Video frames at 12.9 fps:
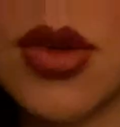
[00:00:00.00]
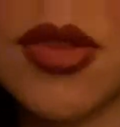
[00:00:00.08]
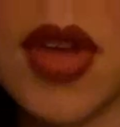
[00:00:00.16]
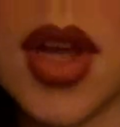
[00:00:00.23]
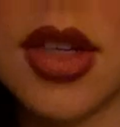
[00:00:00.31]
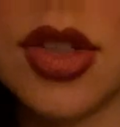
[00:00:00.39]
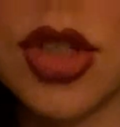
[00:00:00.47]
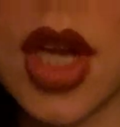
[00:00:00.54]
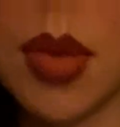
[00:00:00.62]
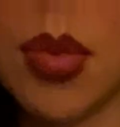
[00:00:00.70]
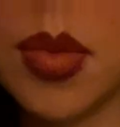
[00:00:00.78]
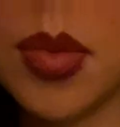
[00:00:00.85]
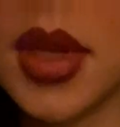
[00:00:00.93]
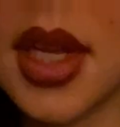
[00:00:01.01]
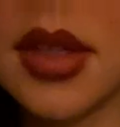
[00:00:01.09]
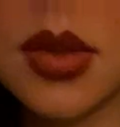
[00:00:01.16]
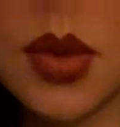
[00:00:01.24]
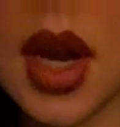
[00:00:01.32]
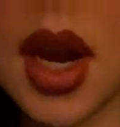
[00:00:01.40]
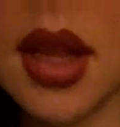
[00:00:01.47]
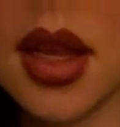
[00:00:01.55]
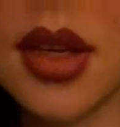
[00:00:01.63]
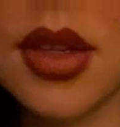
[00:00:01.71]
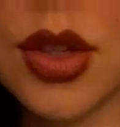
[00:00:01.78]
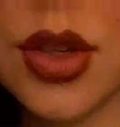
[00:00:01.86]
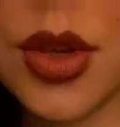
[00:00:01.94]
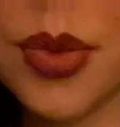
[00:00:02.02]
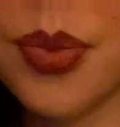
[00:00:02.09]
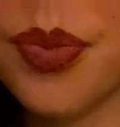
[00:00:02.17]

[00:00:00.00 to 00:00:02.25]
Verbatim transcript: a fan shape, but that's what I like to do.